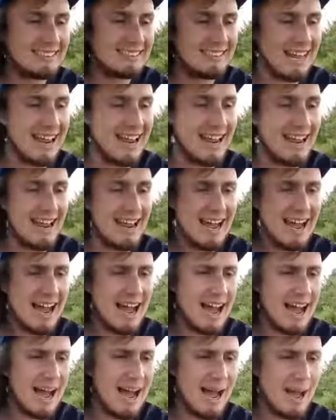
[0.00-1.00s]
Say,
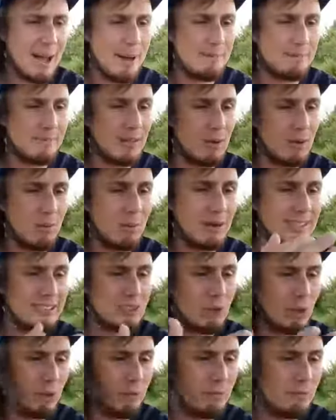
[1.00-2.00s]
what is
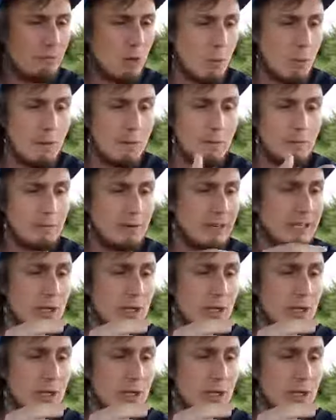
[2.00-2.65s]
your form of,